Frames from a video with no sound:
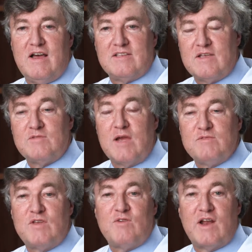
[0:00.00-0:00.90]

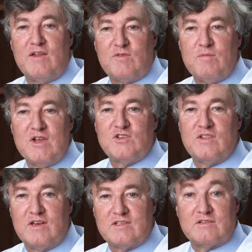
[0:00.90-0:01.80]
Sometimes they've got
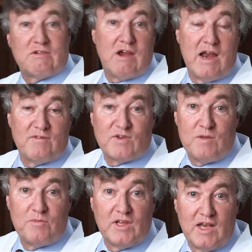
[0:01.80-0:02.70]
information that is kind of
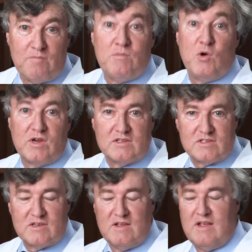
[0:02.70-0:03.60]
completely
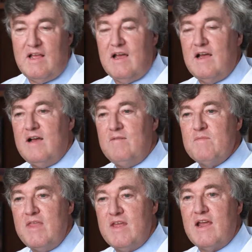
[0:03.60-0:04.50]
bogus.
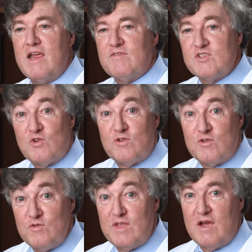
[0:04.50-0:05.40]
And then I have to sort
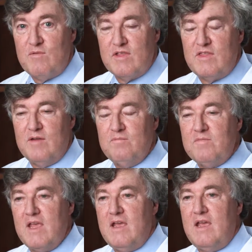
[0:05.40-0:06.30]
through that with them.
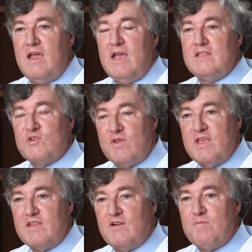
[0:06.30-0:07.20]
And so I
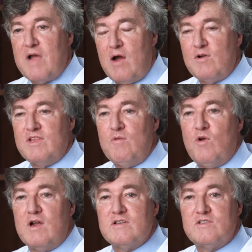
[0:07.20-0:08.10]
think they're empowered. They
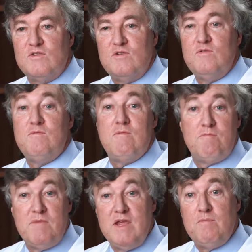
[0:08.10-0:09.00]
want to
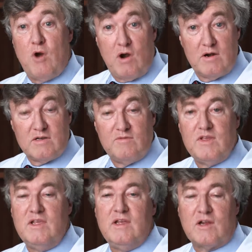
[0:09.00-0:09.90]
be part of
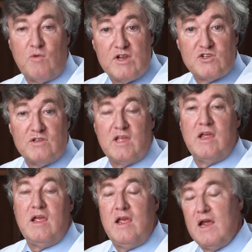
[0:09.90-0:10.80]
the equation.
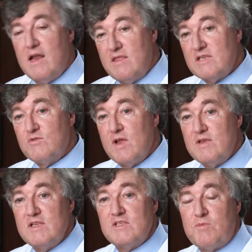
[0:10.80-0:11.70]
And that's what
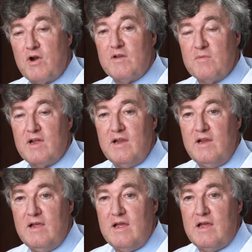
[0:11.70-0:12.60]
as part of
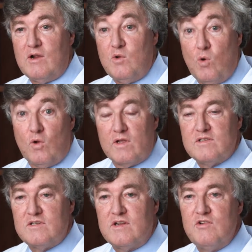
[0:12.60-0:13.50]
my goal
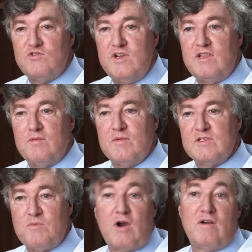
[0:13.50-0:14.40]
is to treat them
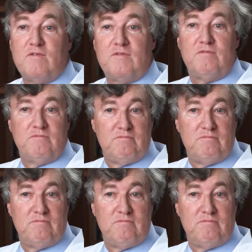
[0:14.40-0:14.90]
as part of